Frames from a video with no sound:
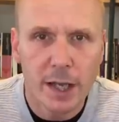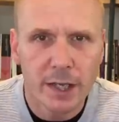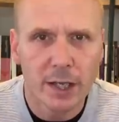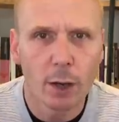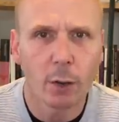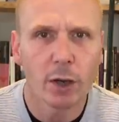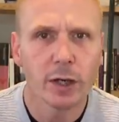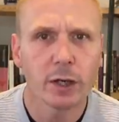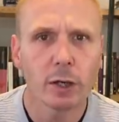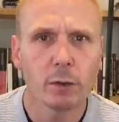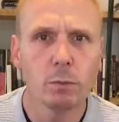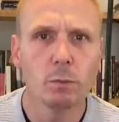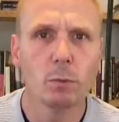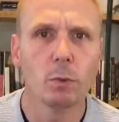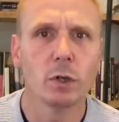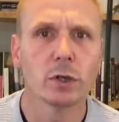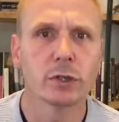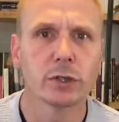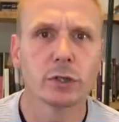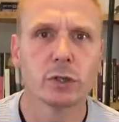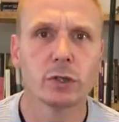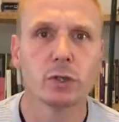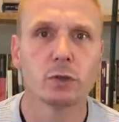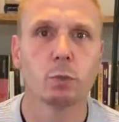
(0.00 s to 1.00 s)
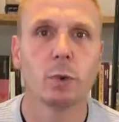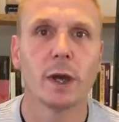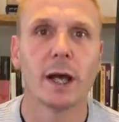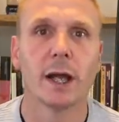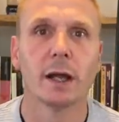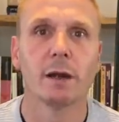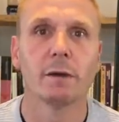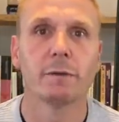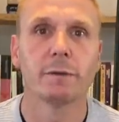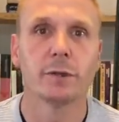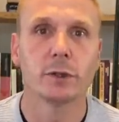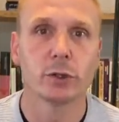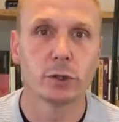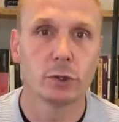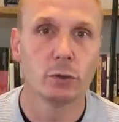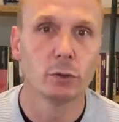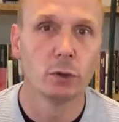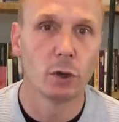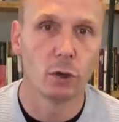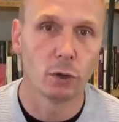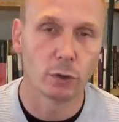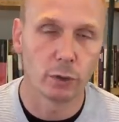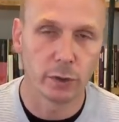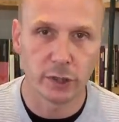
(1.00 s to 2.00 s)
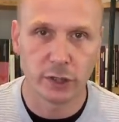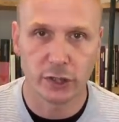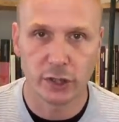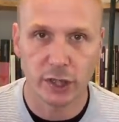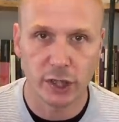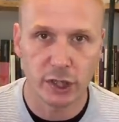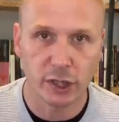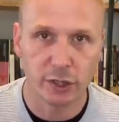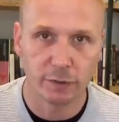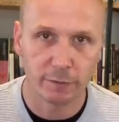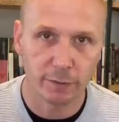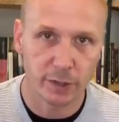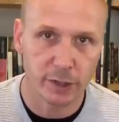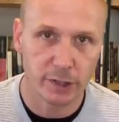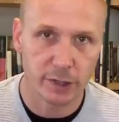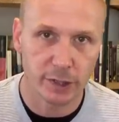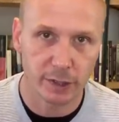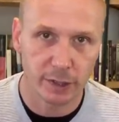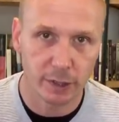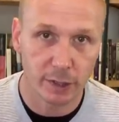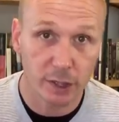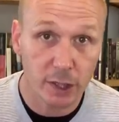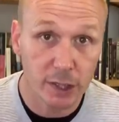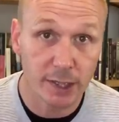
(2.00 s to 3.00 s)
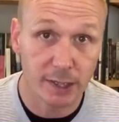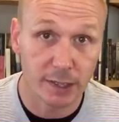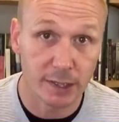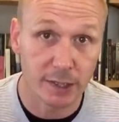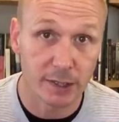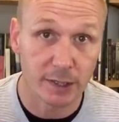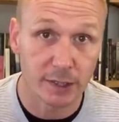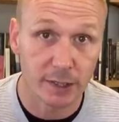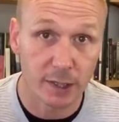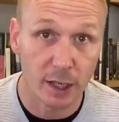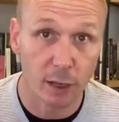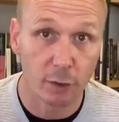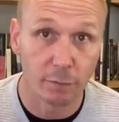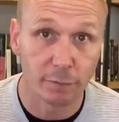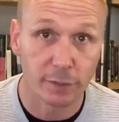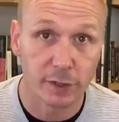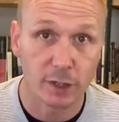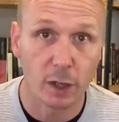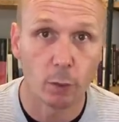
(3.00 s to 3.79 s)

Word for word: Now, I don't want to dwell for too long on the siege of Cadiz itself,